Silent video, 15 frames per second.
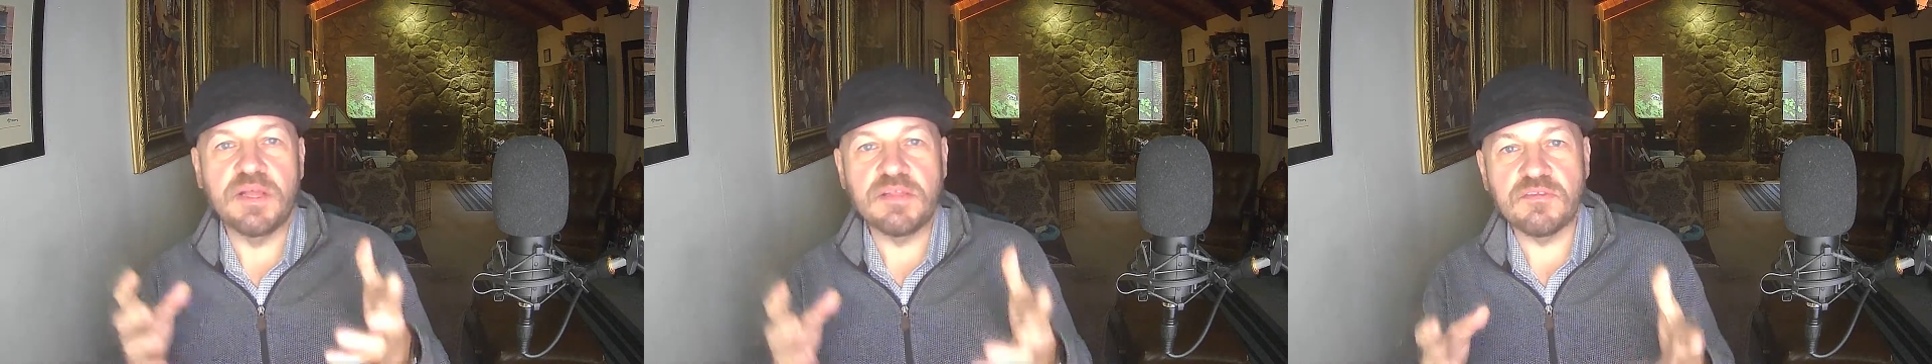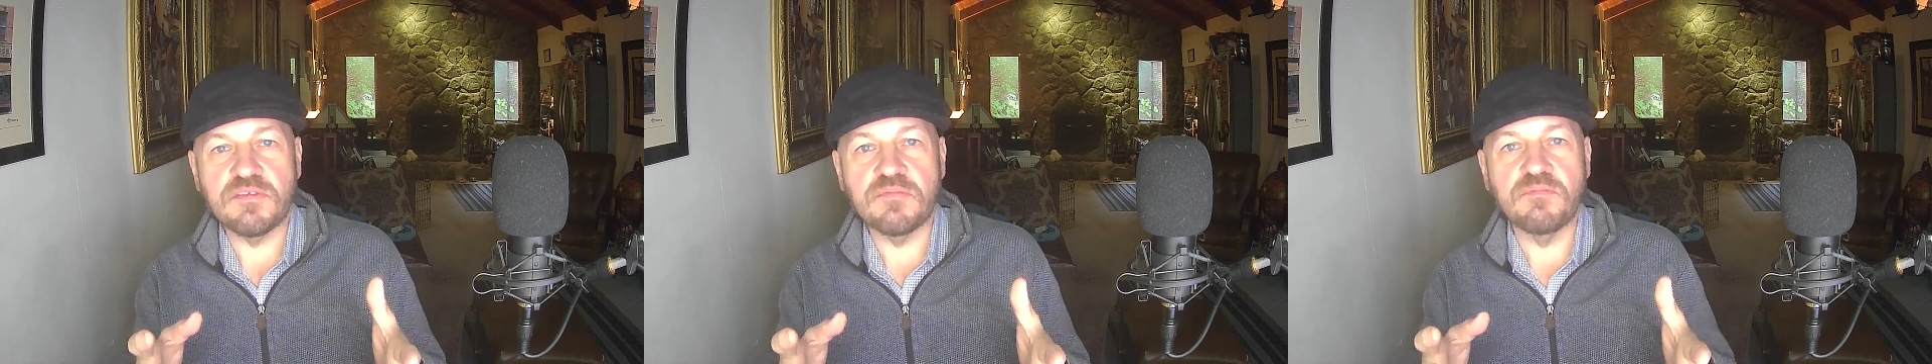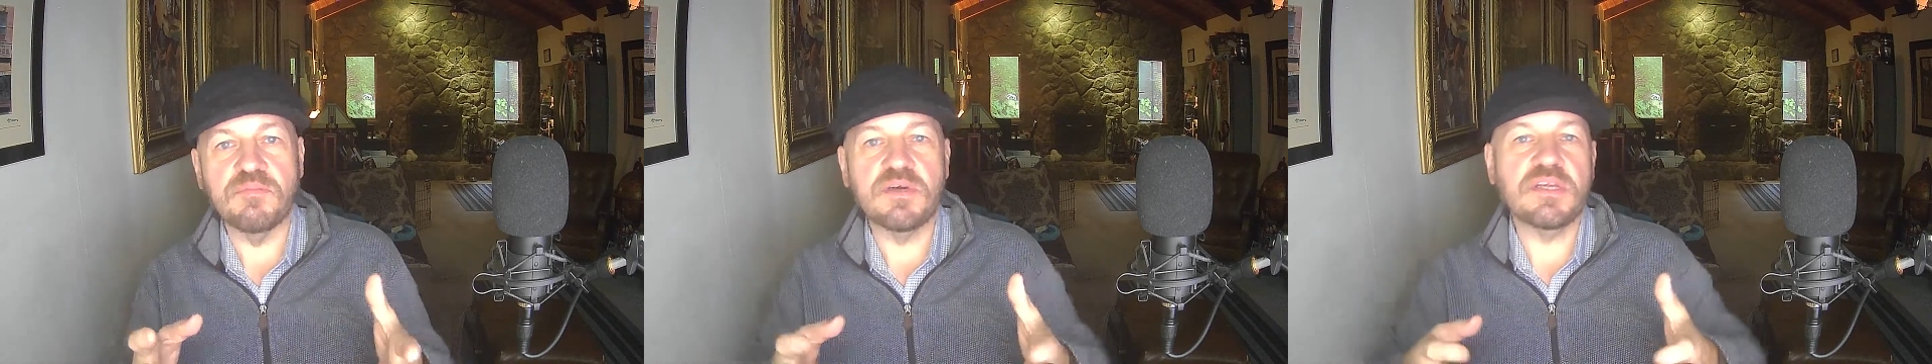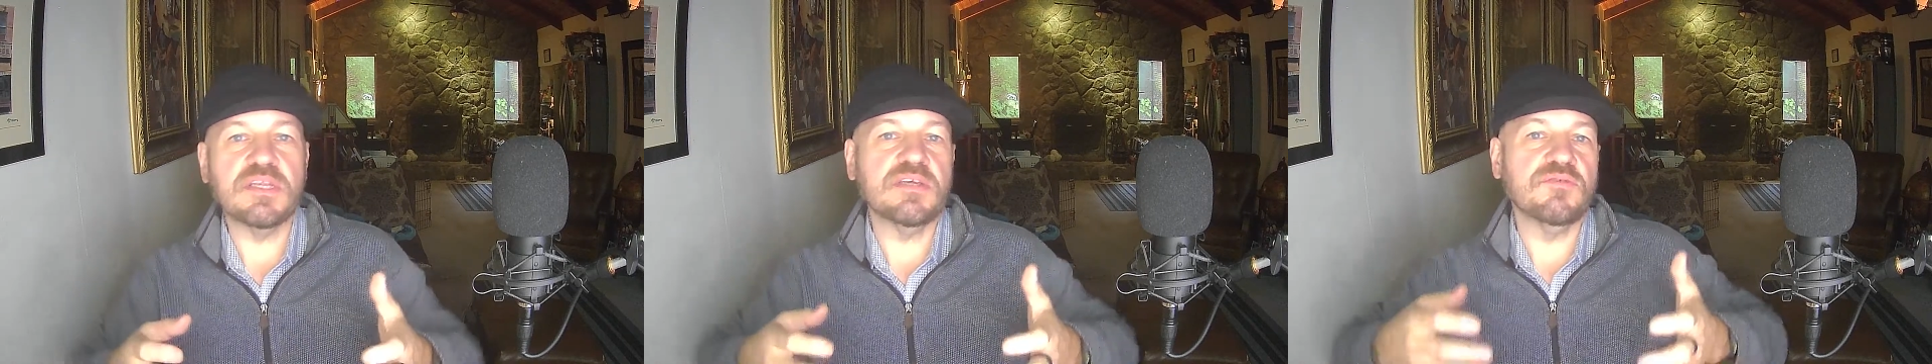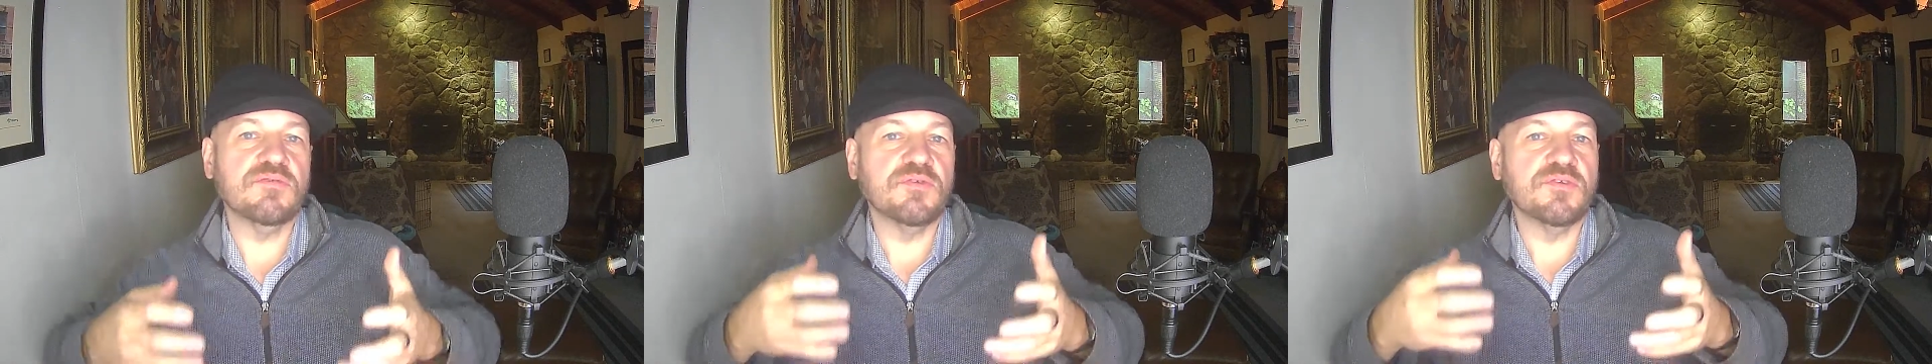somebody
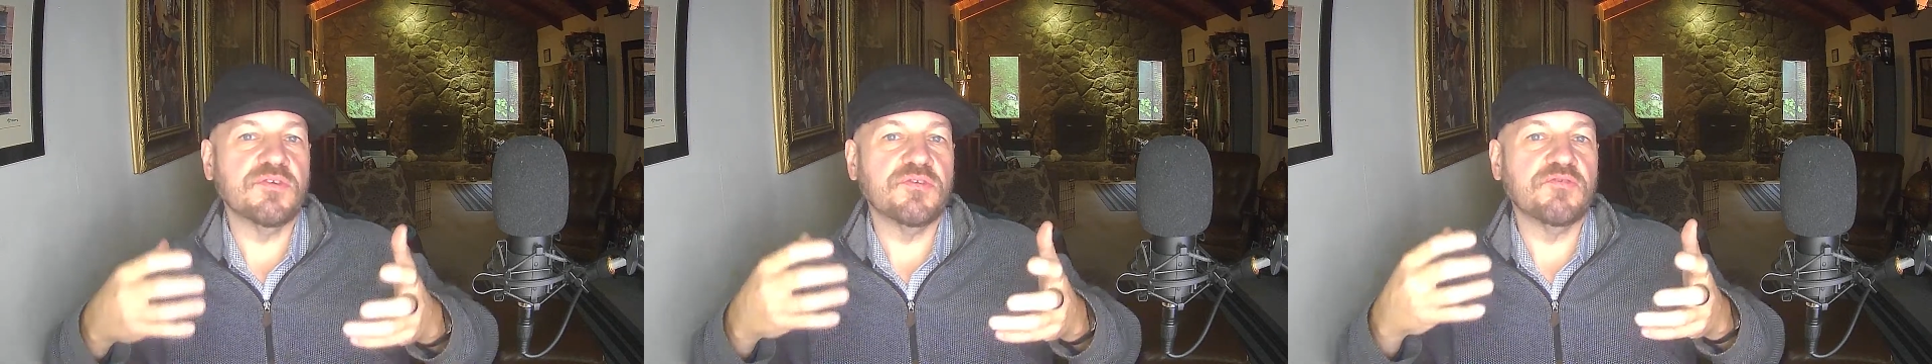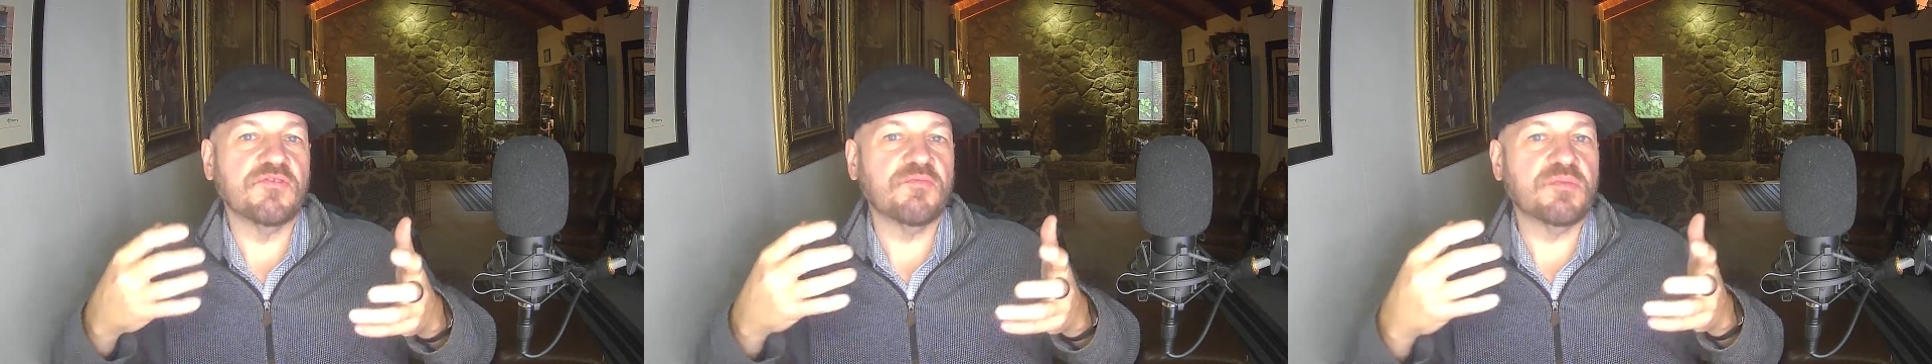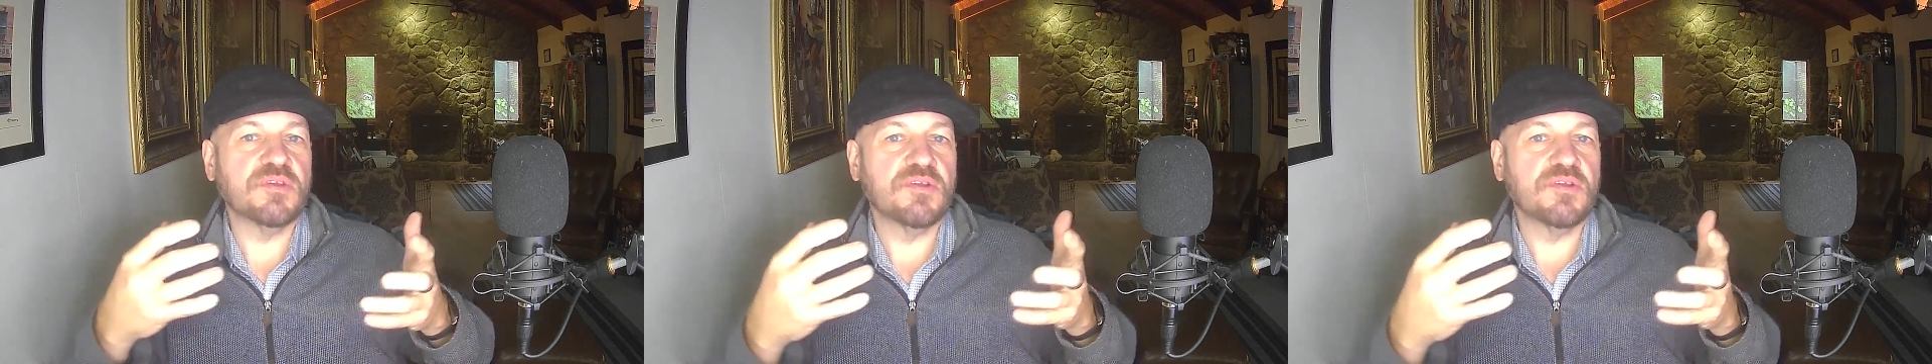who introduced me into